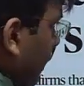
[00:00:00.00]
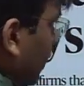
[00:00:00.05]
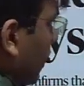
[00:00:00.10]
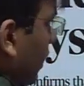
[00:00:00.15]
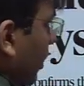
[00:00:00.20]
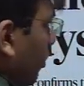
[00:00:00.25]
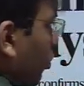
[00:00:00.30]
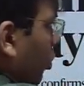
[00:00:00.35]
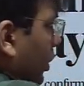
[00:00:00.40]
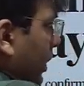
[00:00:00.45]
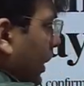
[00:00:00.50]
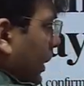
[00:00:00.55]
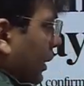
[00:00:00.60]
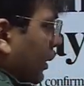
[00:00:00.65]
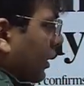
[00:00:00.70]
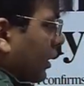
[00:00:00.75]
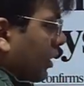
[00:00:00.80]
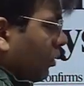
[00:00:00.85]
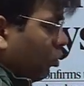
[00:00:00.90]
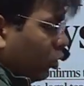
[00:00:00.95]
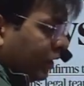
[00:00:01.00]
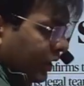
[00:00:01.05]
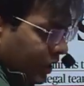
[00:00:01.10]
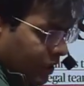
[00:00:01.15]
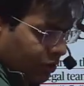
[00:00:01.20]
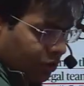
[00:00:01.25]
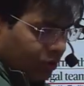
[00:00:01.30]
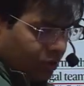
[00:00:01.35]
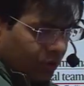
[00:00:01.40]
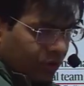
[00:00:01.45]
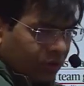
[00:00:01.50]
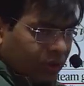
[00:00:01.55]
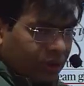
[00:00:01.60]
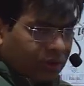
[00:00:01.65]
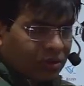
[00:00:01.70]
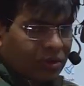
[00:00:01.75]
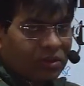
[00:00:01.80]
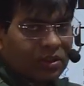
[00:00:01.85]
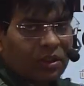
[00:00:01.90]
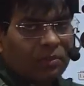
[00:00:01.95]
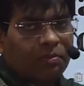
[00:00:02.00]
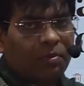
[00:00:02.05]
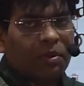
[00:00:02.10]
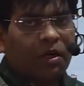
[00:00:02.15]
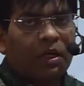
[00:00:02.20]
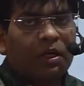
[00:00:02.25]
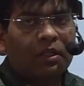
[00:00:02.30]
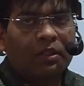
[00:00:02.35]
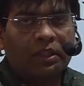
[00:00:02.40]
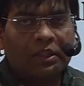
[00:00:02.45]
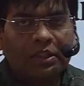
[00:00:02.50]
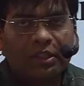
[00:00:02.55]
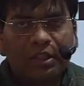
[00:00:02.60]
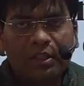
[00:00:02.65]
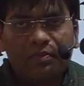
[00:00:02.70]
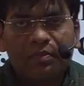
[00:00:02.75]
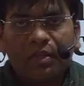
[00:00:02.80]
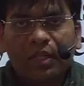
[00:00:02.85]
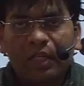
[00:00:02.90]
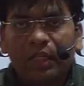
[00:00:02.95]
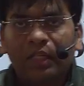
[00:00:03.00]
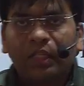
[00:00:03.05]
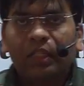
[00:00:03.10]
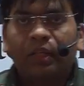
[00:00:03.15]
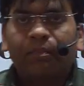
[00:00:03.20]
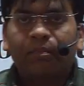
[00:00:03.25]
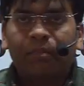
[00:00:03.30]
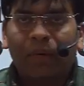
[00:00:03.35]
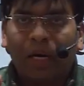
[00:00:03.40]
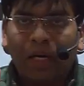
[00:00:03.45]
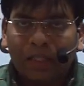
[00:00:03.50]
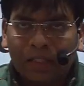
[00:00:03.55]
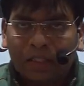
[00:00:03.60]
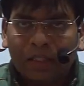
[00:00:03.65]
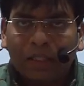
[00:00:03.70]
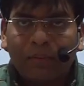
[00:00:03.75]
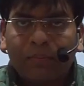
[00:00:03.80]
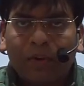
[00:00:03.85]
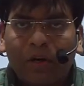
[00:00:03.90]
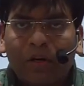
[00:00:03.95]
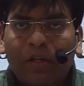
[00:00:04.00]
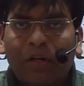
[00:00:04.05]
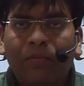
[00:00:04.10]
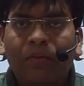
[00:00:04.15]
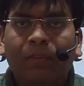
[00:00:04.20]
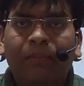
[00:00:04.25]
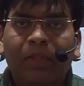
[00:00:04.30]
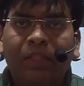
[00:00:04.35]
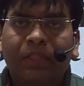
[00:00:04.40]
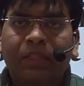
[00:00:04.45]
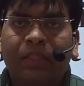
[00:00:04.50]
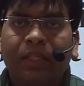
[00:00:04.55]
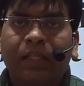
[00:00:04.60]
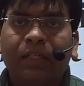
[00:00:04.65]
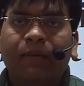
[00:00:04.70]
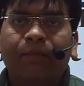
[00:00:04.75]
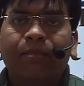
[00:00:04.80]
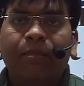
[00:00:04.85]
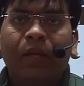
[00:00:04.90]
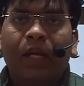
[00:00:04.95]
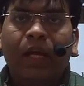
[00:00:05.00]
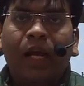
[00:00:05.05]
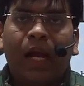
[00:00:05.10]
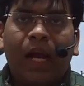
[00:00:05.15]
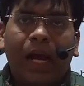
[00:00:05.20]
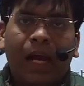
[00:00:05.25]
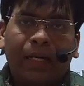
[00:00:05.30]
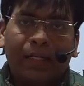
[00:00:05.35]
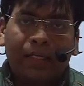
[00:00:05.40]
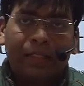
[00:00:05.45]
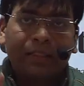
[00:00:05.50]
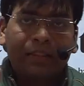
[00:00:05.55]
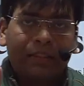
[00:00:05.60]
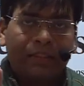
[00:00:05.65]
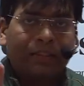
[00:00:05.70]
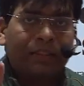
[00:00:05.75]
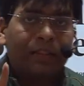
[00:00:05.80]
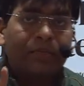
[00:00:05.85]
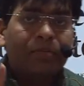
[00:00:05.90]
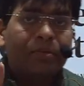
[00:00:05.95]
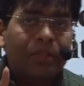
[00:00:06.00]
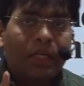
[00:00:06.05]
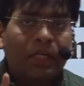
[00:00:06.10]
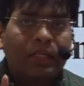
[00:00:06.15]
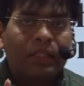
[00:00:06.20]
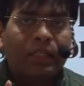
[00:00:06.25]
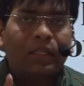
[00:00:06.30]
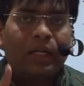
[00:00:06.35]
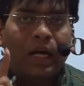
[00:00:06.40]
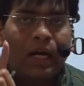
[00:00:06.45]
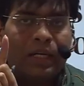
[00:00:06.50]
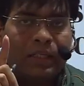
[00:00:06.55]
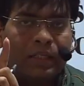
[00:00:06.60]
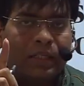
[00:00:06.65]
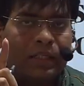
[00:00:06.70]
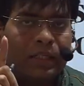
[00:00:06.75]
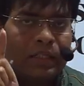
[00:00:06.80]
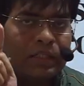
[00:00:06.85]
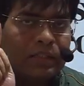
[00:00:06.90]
Commutation. This is the this comes under the pardoning power of the president, and it comes under Article